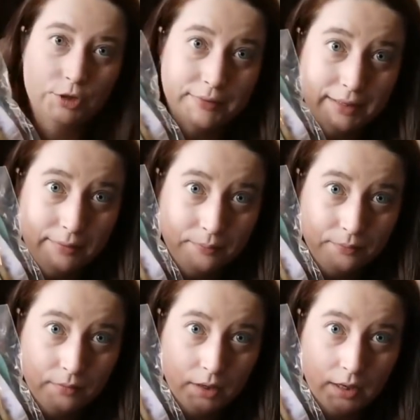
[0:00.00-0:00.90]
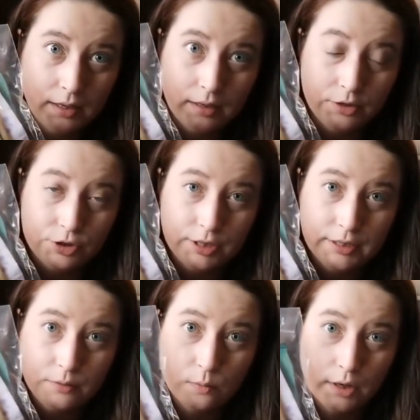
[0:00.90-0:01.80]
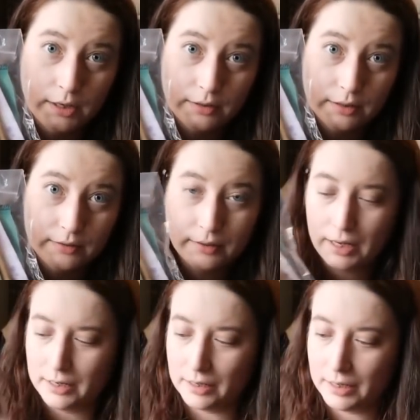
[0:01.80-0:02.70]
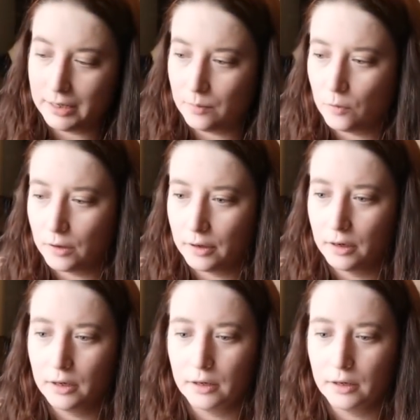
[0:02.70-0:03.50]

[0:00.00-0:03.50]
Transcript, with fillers: Jessie. She didn't want this Ada anymore.